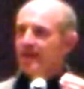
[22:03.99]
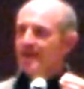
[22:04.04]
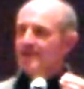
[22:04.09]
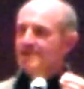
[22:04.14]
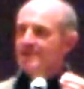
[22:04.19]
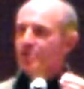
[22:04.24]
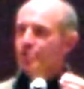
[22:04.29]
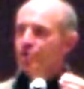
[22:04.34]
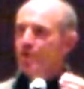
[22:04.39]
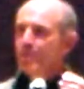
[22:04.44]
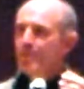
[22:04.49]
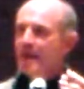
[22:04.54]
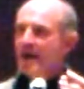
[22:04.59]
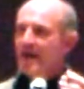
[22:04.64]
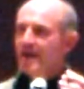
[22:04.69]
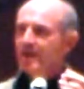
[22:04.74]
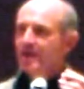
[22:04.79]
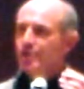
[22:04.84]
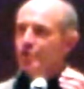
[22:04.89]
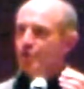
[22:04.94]
is a
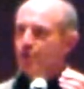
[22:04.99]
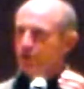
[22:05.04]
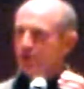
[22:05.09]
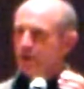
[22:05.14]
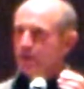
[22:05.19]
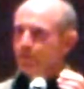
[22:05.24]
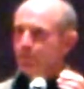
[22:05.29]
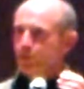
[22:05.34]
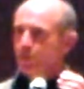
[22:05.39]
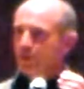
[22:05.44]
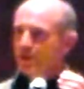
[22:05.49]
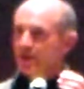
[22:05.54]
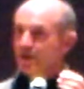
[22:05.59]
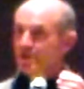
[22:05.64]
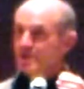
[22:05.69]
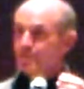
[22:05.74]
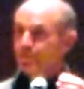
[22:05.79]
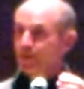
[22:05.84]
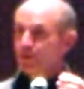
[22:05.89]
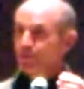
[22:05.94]
dramatic turning point in
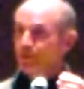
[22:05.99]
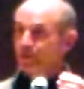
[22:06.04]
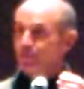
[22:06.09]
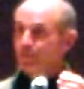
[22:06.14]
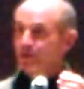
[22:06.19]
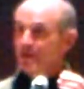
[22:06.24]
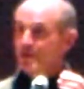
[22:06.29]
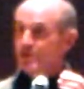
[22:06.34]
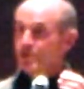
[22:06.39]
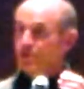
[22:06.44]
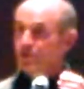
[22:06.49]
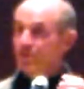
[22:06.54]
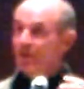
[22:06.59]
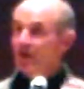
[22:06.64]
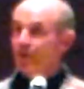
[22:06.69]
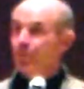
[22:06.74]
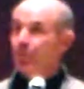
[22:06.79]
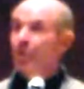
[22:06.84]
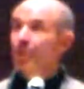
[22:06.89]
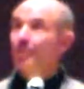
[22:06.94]
his public ministry
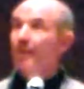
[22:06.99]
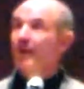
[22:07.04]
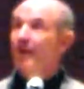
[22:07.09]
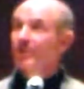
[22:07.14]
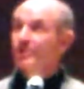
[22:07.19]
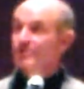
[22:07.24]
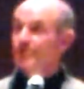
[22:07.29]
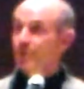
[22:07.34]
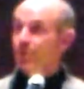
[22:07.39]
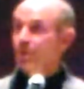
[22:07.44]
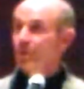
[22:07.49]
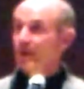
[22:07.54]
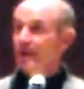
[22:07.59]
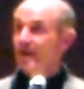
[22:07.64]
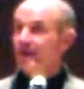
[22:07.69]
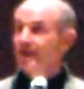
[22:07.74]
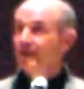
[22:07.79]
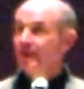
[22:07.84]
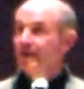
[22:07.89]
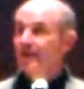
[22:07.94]
that prepares the
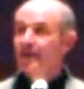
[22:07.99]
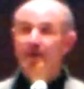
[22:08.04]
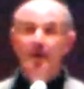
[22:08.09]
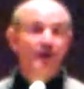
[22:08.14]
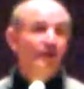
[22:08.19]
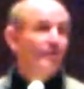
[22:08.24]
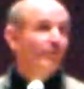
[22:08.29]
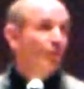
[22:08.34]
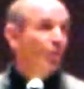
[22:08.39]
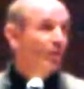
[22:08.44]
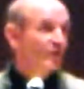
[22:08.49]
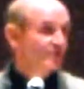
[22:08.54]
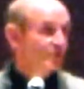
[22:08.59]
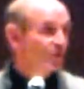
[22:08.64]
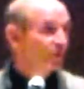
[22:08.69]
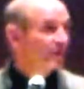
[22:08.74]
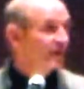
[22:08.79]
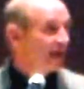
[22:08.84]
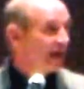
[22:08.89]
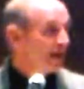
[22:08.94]
way for
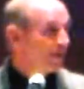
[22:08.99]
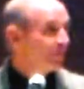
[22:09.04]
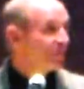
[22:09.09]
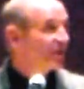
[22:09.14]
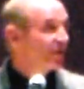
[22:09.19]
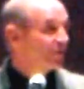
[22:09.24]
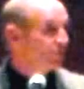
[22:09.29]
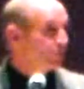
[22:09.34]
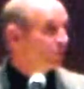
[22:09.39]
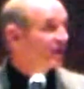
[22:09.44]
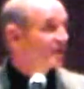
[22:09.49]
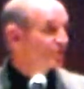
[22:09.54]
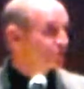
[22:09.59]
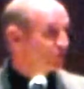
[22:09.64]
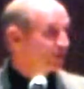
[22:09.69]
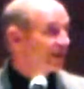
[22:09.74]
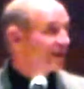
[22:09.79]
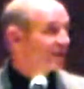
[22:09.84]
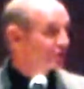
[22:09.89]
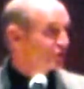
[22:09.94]
what's going to happen at the
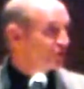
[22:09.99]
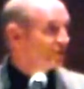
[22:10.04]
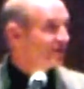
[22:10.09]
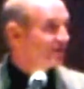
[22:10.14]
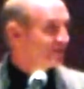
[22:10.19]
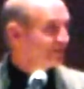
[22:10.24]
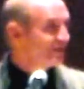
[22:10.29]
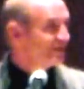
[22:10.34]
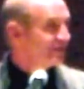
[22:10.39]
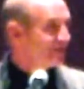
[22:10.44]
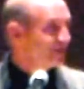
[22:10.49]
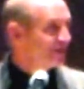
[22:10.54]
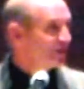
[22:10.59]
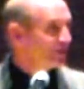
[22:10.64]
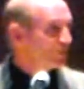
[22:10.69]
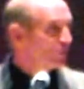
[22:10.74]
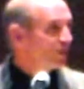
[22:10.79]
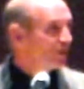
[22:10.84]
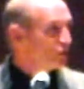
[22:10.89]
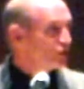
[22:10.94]
resurrection,
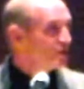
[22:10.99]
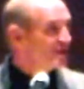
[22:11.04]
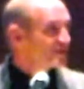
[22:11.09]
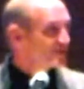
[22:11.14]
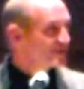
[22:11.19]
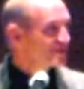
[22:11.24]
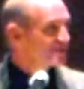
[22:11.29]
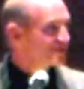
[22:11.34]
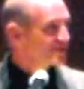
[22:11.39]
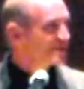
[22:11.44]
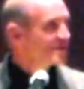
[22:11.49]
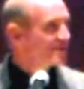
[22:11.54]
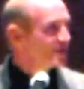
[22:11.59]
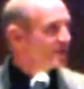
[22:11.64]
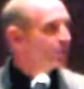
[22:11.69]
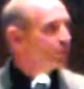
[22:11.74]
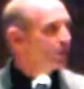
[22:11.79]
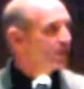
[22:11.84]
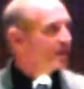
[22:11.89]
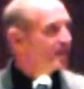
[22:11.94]
when
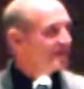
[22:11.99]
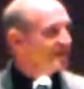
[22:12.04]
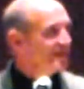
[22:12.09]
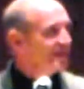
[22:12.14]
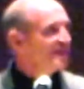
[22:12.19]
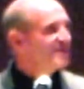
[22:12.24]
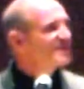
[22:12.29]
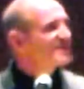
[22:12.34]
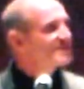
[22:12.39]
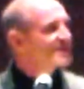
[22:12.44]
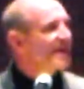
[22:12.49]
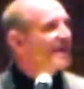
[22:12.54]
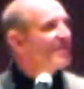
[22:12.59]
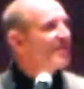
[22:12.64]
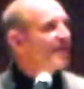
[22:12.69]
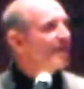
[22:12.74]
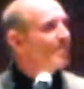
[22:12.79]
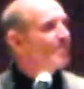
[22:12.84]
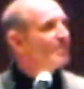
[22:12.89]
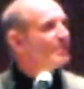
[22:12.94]
Jesus will indeed
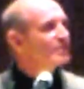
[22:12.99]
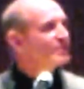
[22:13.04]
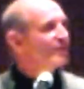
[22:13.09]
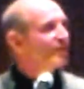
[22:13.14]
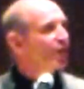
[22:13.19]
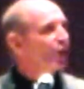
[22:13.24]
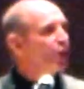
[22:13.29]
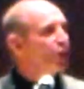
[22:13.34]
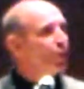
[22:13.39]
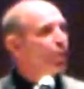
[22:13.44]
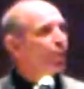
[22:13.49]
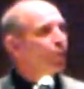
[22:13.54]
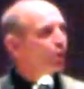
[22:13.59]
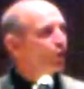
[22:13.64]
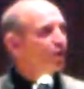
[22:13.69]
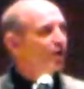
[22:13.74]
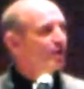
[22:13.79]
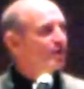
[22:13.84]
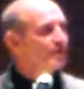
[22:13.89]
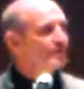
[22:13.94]
send them to the whole
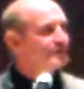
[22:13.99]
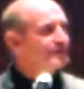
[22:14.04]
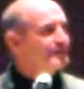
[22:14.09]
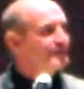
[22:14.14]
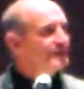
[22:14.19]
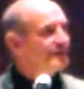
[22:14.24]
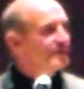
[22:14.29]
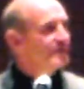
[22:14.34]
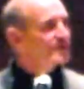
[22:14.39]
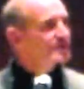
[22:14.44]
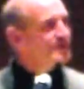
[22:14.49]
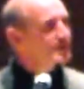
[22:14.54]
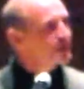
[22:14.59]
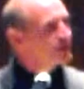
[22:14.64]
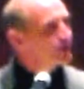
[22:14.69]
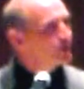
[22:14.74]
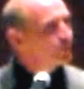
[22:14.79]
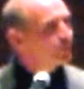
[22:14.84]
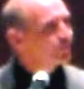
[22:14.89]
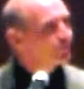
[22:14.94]
world.
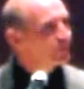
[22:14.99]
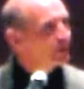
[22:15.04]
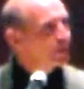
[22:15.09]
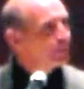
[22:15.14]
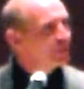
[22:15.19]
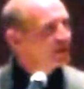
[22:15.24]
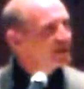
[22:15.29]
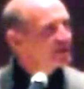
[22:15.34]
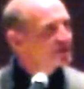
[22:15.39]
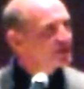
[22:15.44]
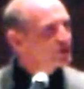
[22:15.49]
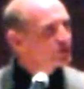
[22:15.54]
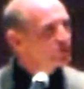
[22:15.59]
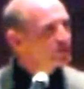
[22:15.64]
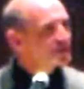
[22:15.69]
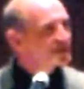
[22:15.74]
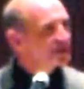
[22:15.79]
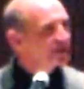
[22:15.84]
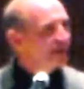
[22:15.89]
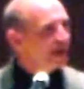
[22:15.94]
So, but it's
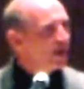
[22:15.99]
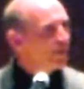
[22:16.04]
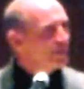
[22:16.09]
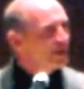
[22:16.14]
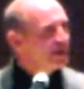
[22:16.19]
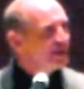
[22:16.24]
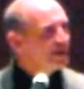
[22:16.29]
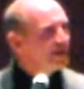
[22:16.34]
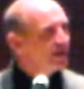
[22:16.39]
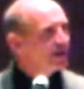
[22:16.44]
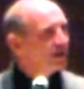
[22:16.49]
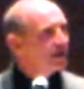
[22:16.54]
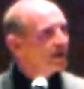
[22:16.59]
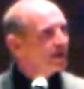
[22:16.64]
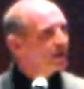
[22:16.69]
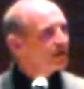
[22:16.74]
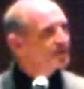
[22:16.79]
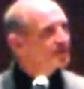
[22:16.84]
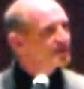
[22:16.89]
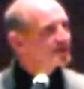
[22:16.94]
interesting, how many
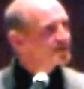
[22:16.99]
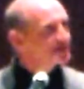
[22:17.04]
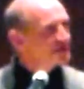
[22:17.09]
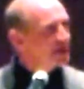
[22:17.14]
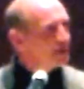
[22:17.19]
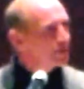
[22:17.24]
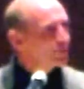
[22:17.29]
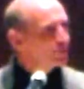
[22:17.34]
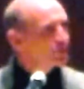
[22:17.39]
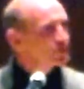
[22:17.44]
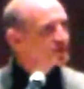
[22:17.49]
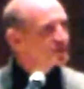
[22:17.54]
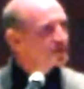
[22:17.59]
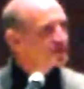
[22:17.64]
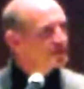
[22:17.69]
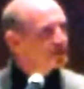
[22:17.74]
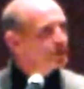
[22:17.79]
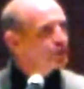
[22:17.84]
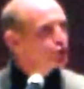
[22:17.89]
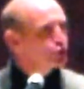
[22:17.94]
disciples does